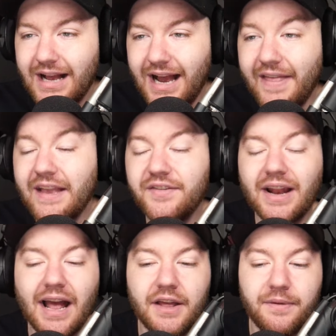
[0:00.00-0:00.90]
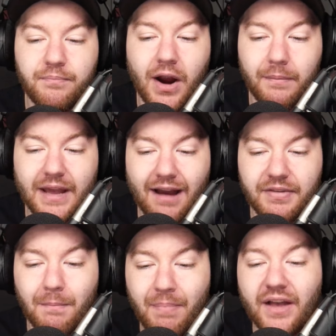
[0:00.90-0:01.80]
I think he's going to probably have
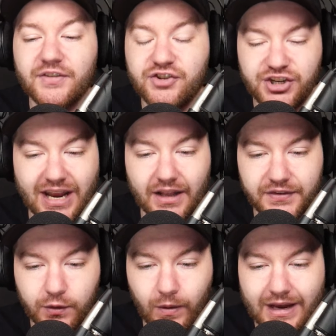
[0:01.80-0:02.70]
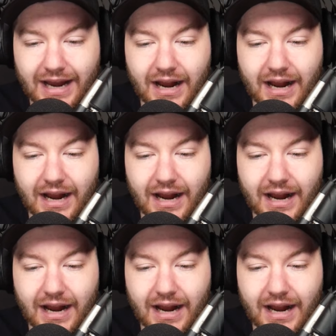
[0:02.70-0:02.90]
the best chance to win it.